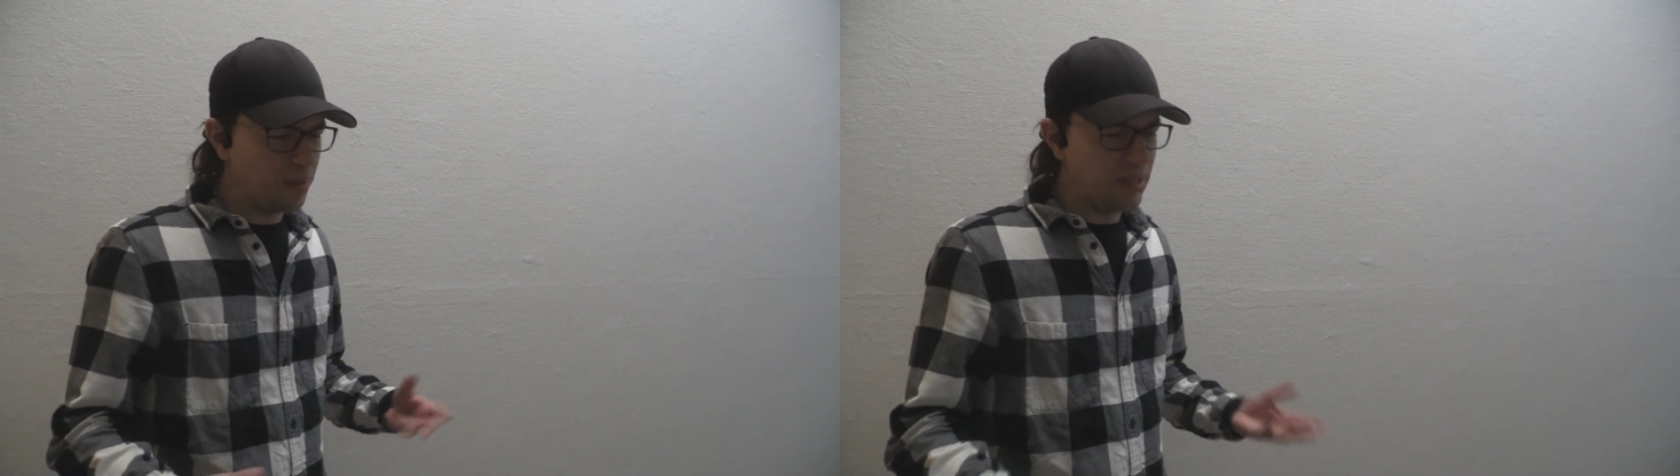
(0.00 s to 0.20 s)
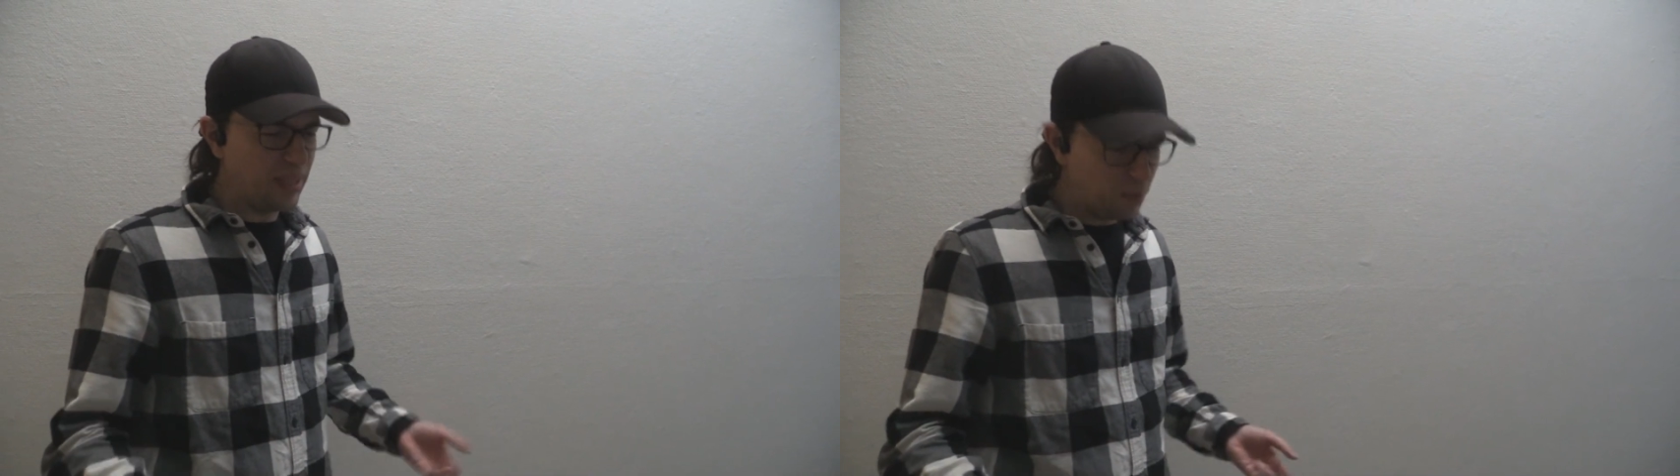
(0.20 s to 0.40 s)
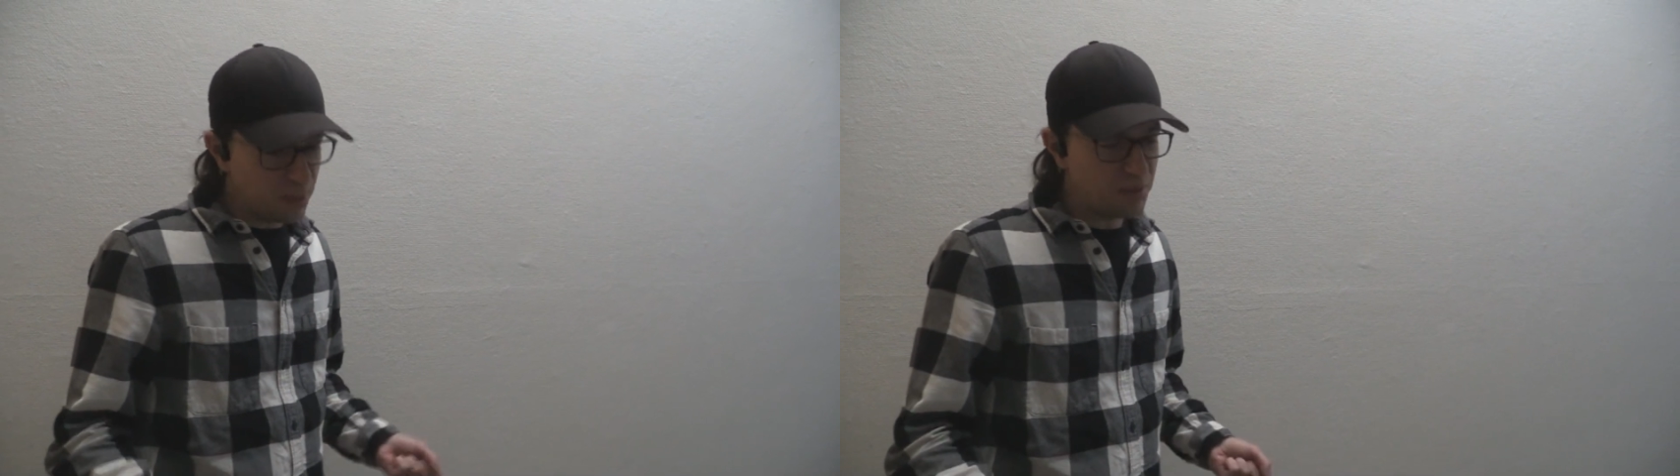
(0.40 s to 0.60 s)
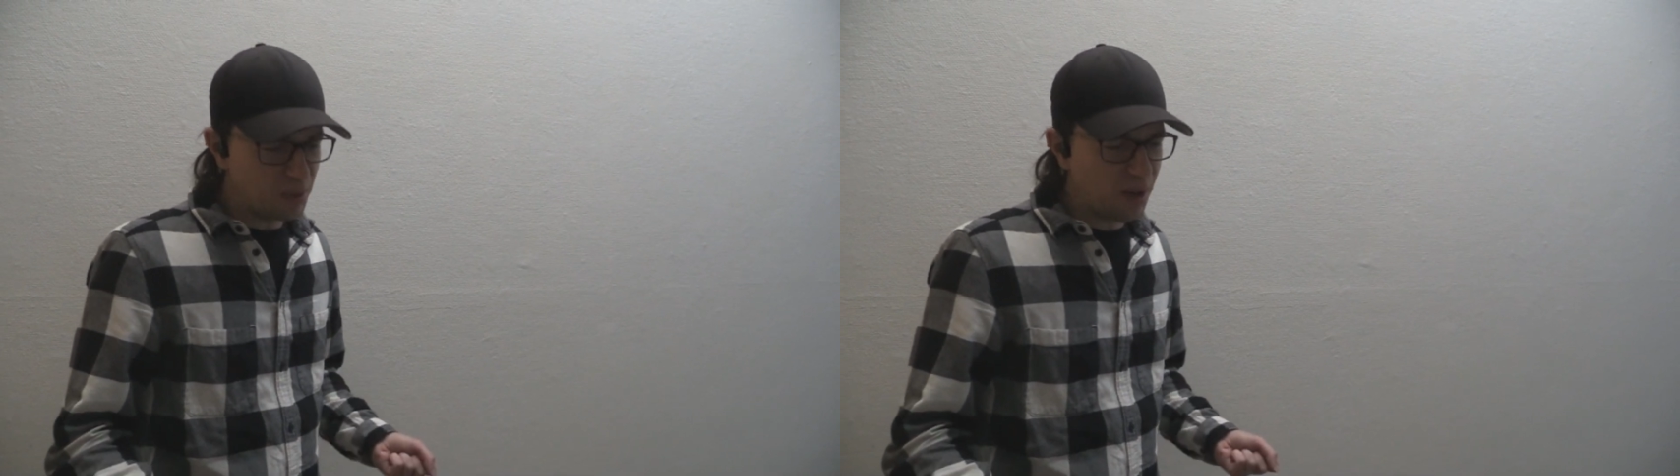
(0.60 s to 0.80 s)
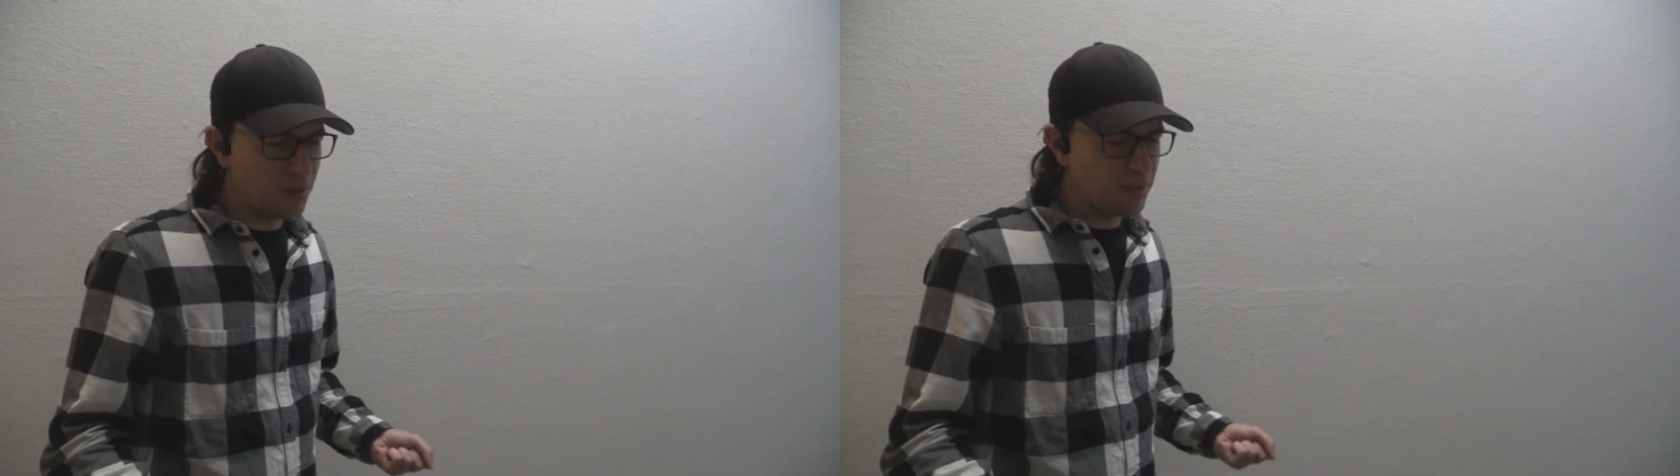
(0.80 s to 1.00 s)
having to get rid of
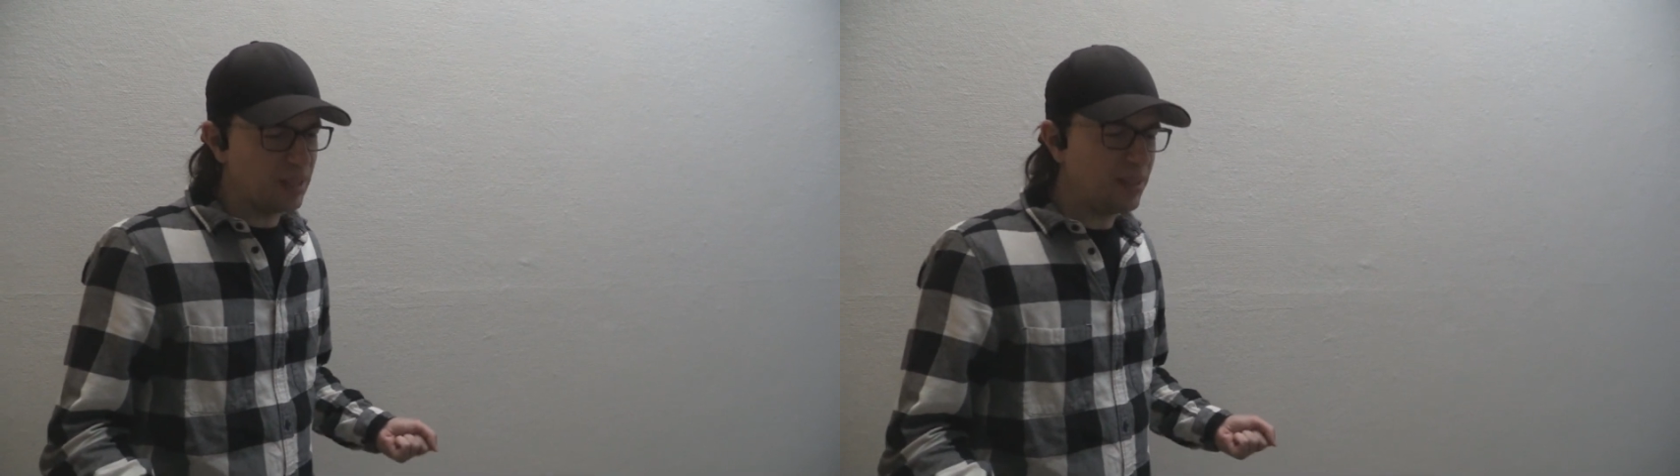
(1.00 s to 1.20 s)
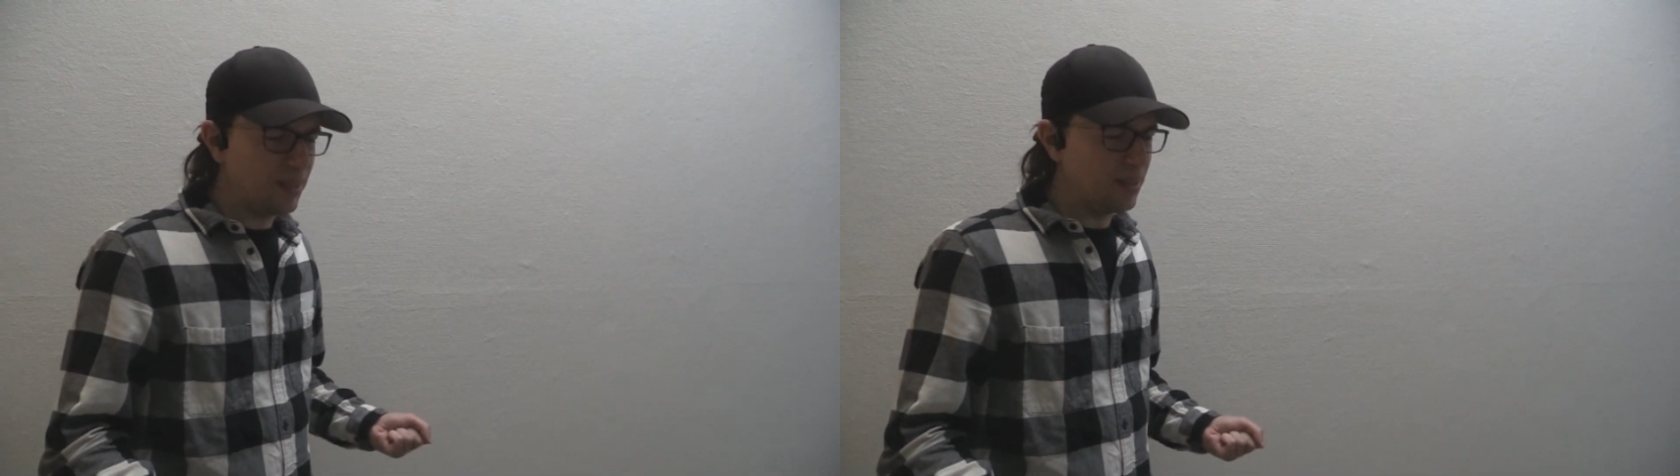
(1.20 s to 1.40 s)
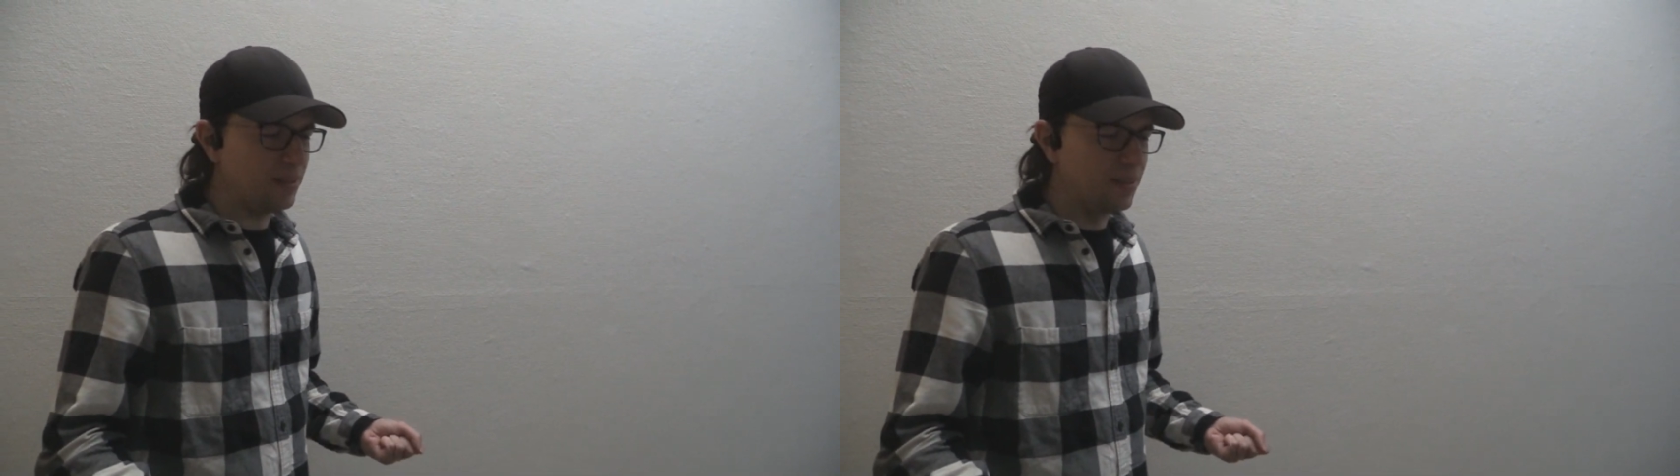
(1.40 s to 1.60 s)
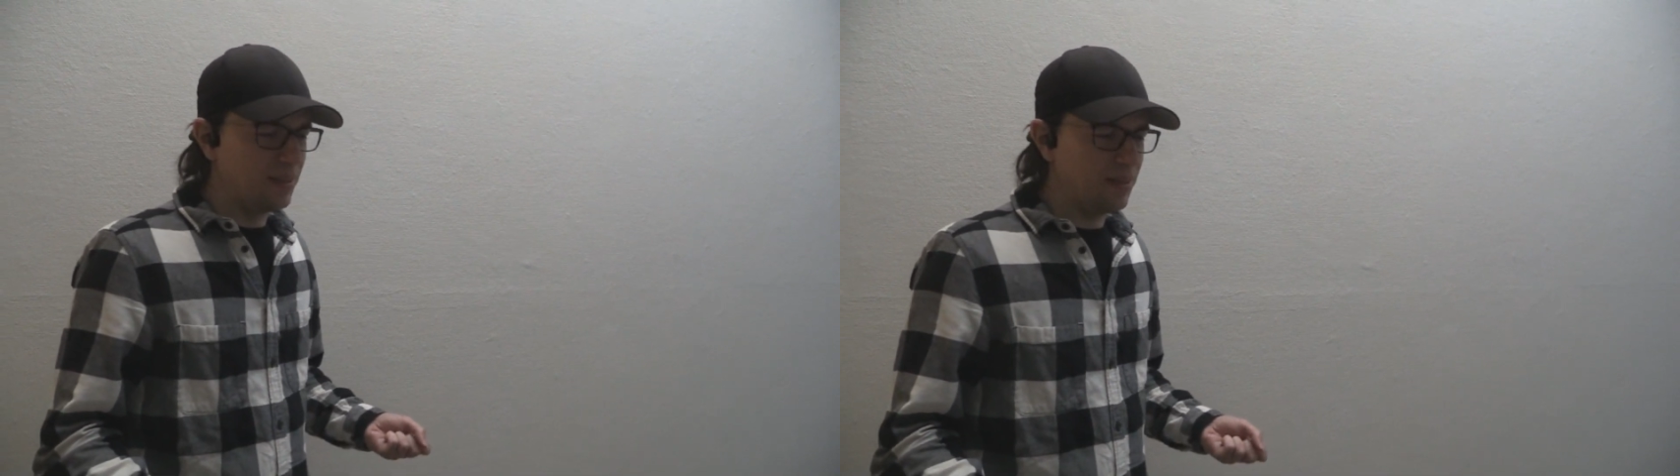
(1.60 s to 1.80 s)
a lot of it, and